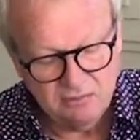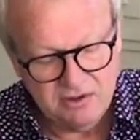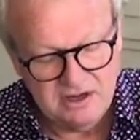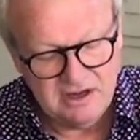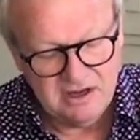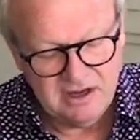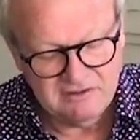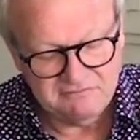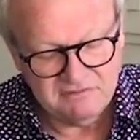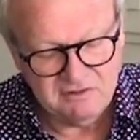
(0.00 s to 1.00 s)
We
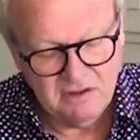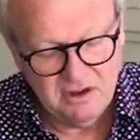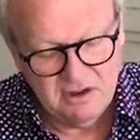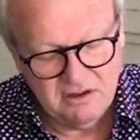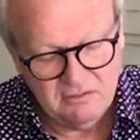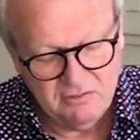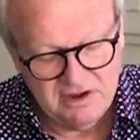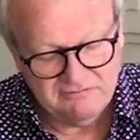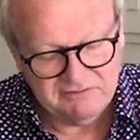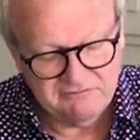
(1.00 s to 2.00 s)
have
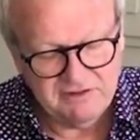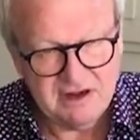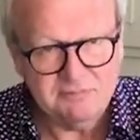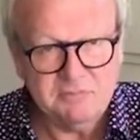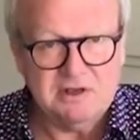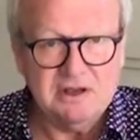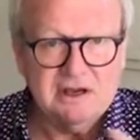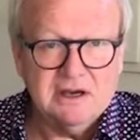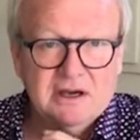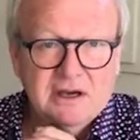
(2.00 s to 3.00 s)
developed
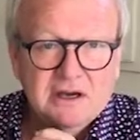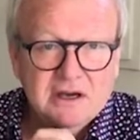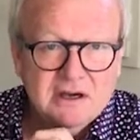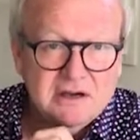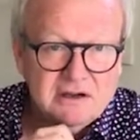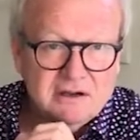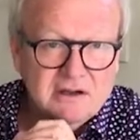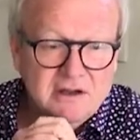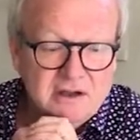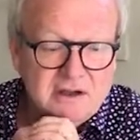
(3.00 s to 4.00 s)

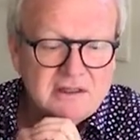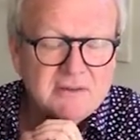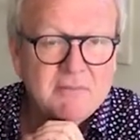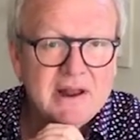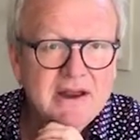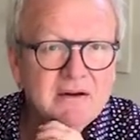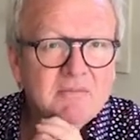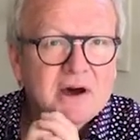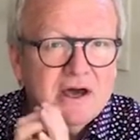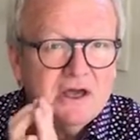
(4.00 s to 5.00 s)
the
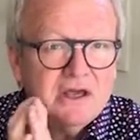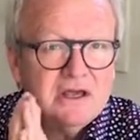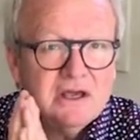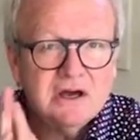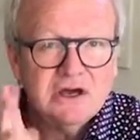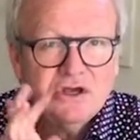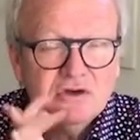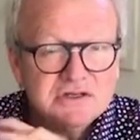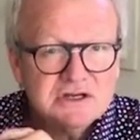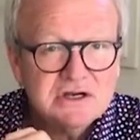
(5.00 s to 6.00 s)
blend by
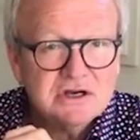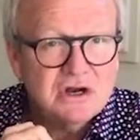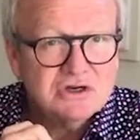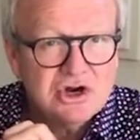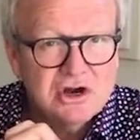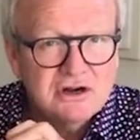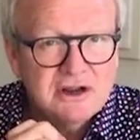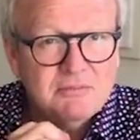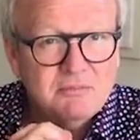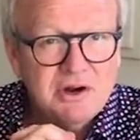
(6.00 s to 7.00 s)
using
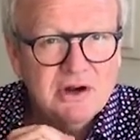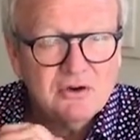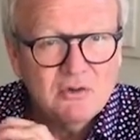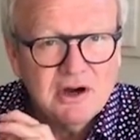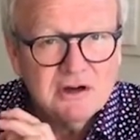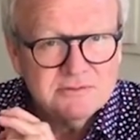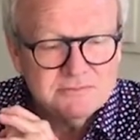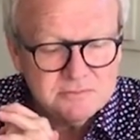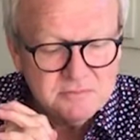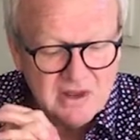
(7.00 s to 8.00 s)
Chardonnay and Pinot Noir,
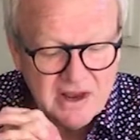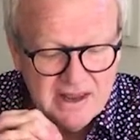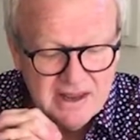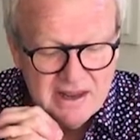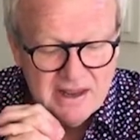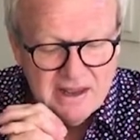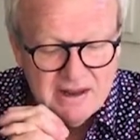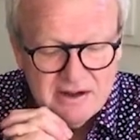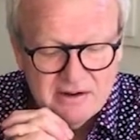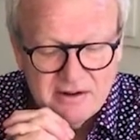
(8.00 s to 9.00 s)

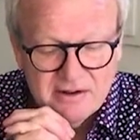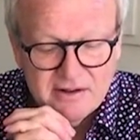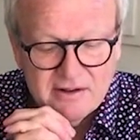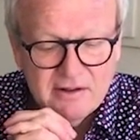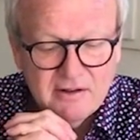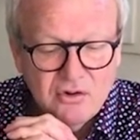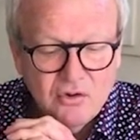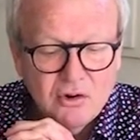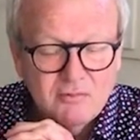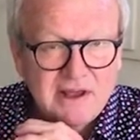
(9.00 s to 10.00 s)
and
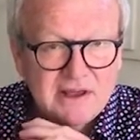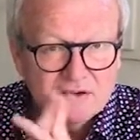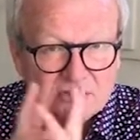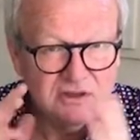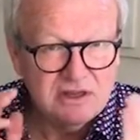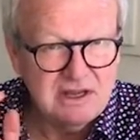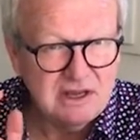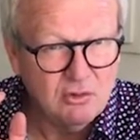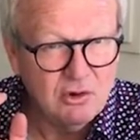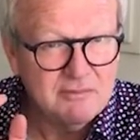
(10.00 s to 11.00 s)
normally in
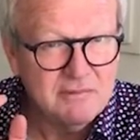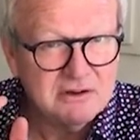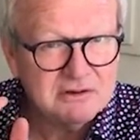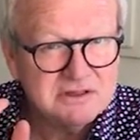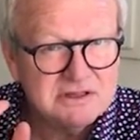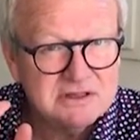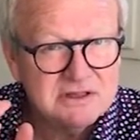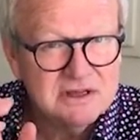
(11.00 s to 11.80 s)
equal amounts.